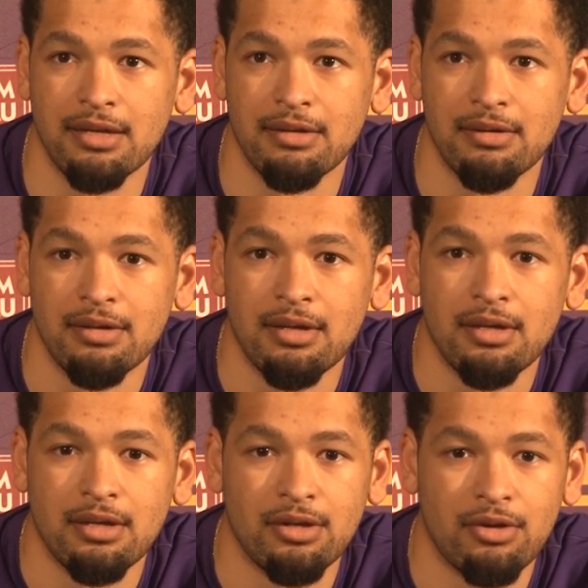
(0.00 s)
And,
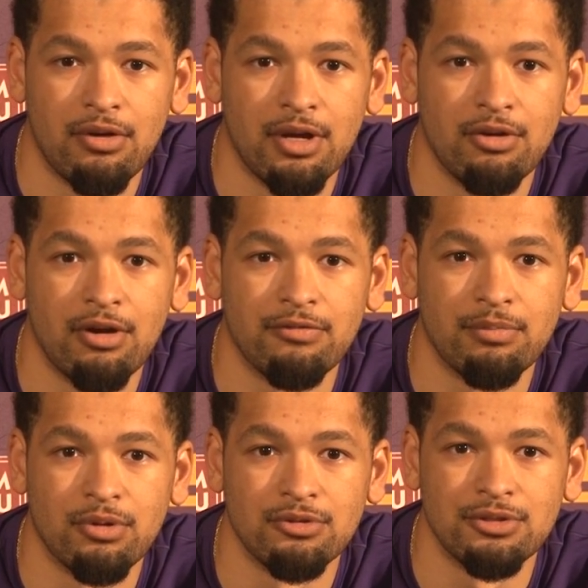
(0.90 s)
I know I've
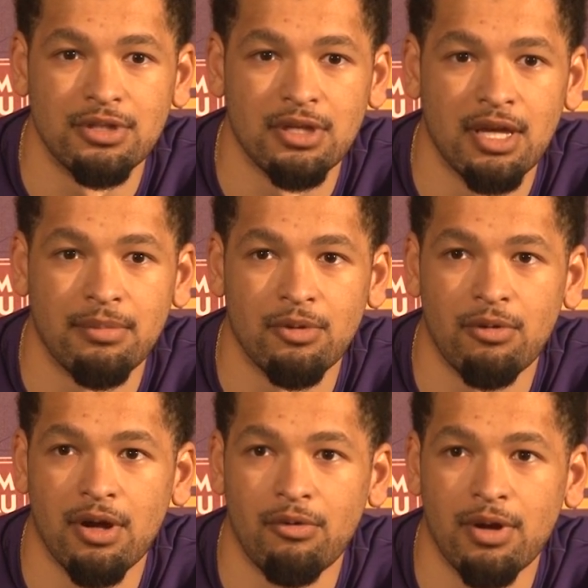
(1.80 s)
approached the game the
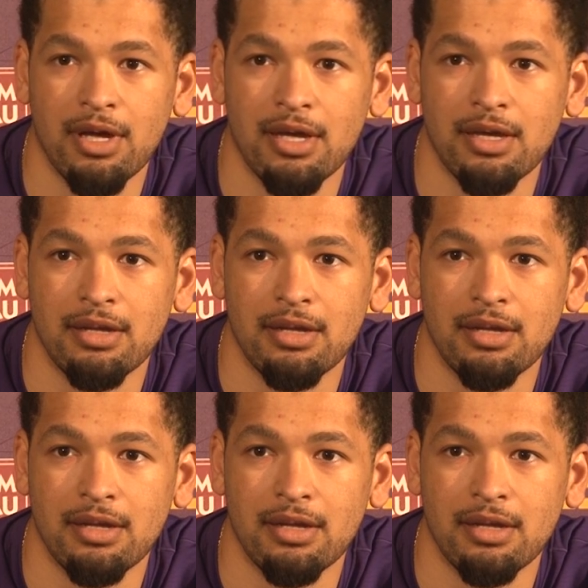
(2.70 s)
right way.